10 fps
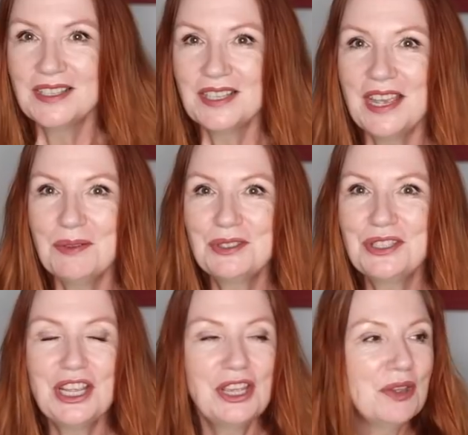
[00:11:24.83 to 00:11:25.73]
So that was
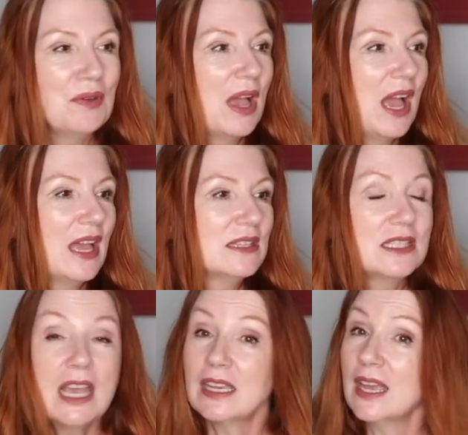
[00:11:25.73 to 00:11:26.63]
new, and
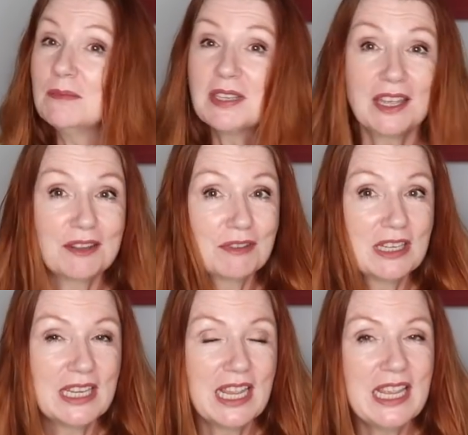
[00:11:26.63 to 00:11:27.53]
yeah, it came together
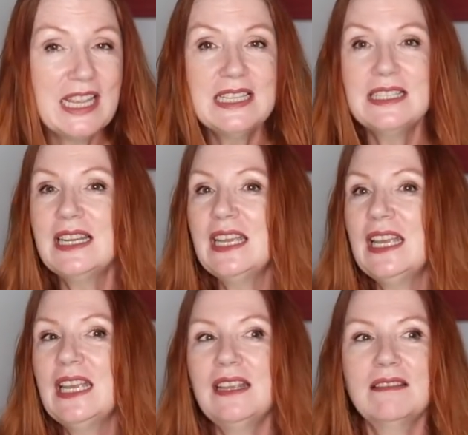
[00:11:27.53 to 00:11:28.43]
really
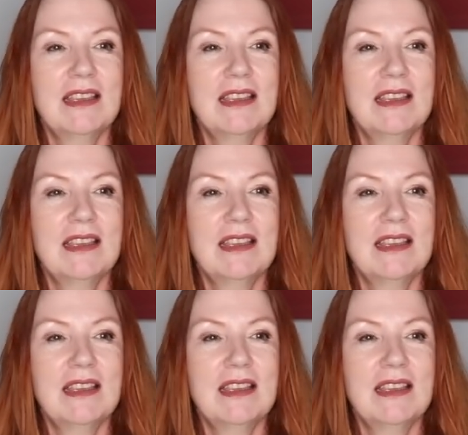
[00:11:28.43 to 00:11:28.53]
easily.